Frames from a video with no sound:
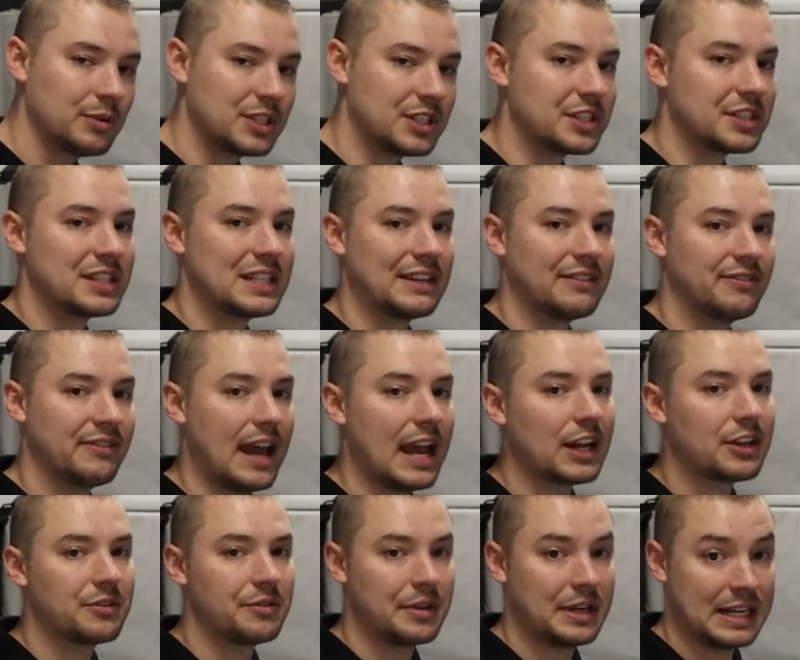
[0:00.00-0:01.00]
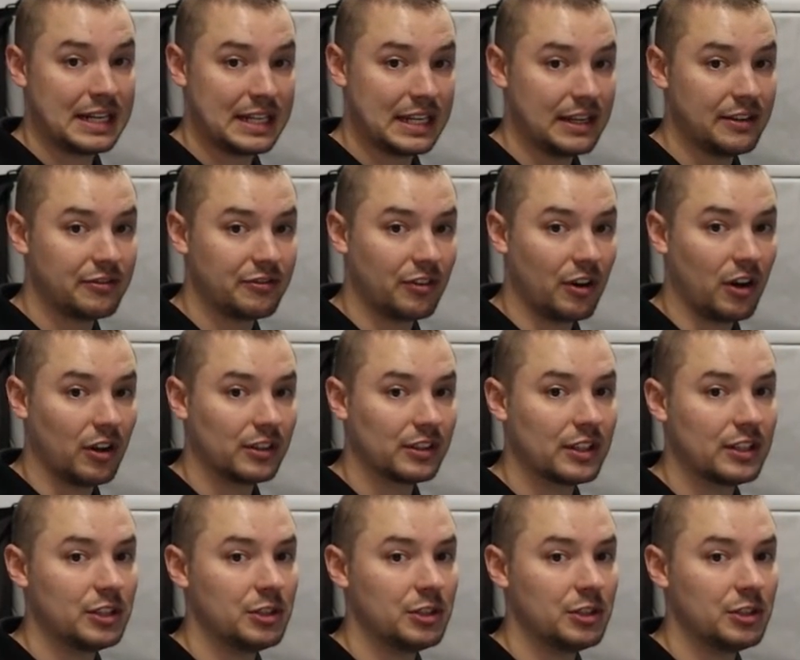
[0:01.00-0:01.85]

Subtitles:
which is the factory default,